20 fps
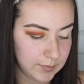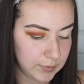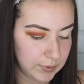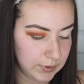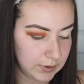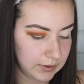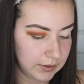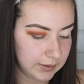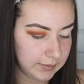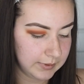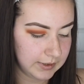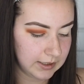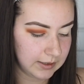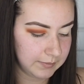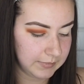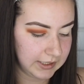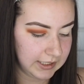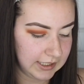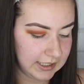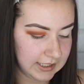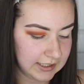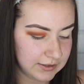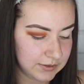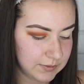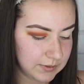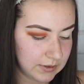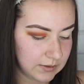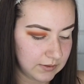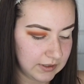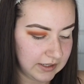Put a little bit on my hand
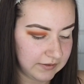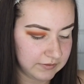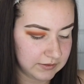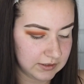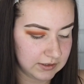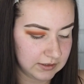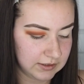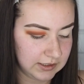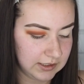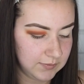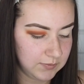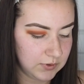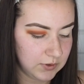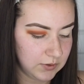so I don't have to keep